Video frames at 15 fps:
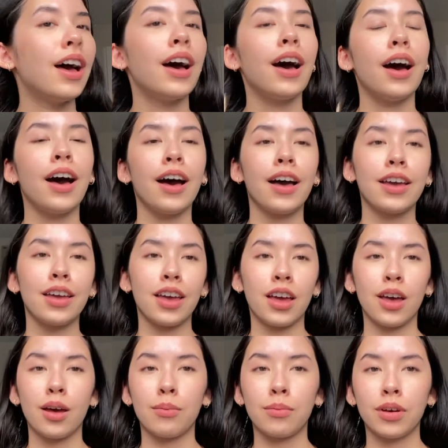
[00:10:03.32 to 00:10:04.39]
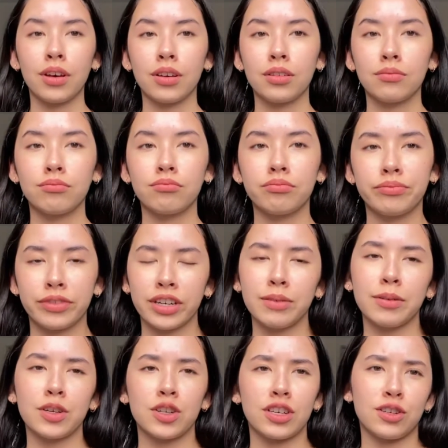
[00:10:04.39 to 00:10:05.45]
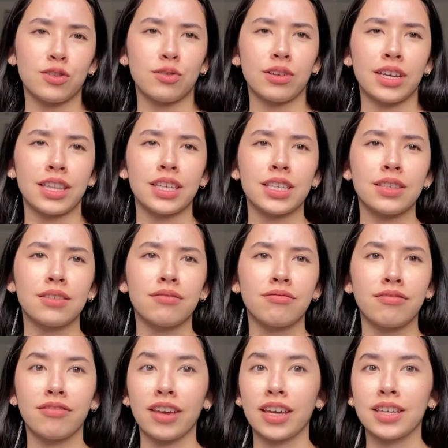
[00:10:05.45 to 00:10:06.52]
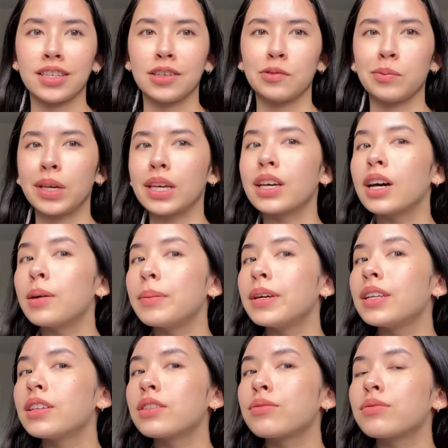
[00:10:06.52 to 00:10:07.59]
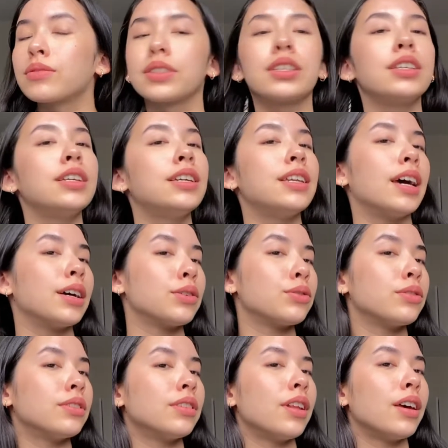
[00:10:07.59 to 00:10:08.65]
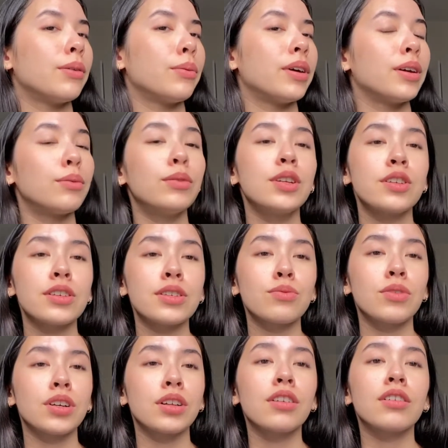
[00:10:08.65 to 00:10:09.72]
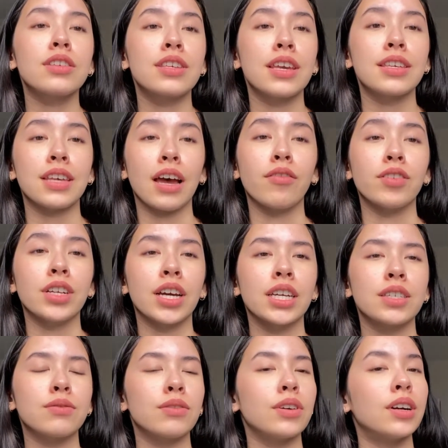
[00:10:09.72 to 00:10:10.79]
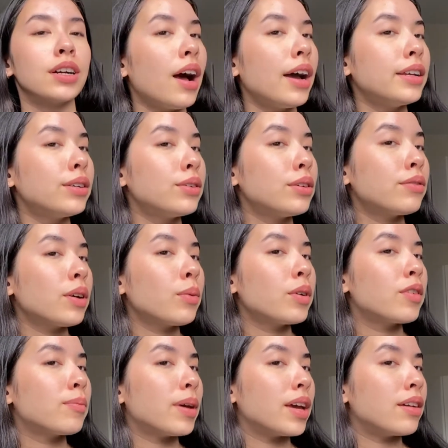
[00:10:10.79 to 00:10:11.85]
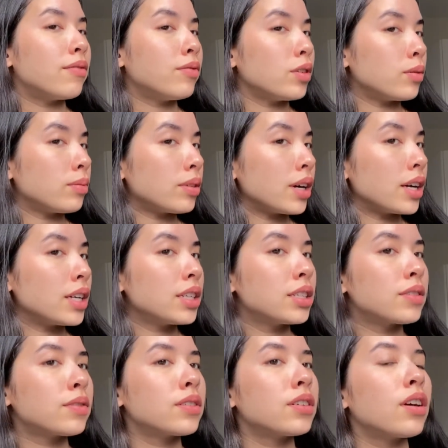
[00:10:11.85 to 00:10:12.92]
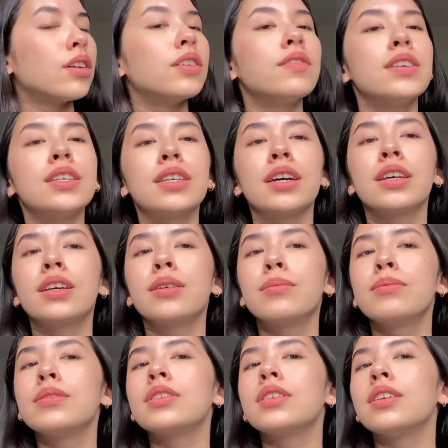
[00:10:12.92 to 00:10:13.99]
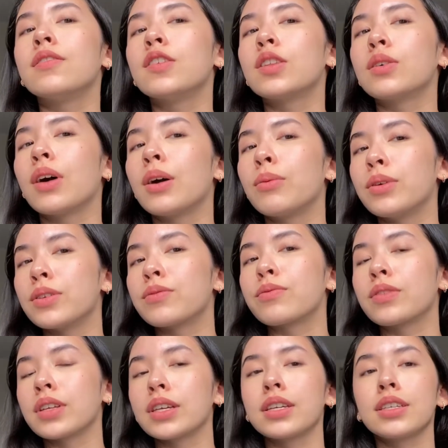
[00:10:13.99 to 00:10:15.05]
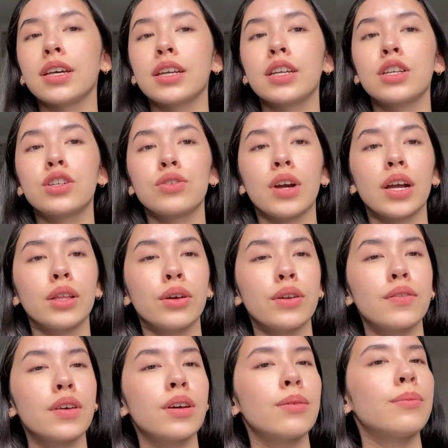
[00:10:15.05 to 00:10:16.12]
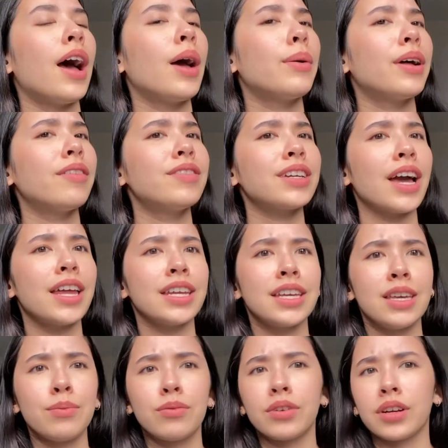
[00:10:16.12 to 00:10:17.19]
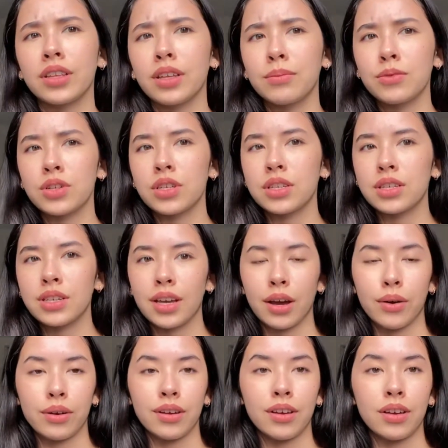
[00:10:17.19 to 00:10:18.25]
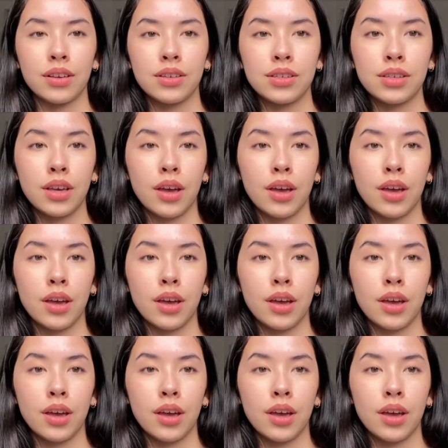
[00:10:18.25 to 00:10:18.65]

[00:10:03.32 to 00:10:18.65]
I am pretty much enjoying this face of makeup. It is really natural and lightweight, which is what Glossier is advertised for. I don't know if I would have paid full price for all of these items, even though I was really excited to try a lot of them. I will have to kind of keep wearing them just to see how it is.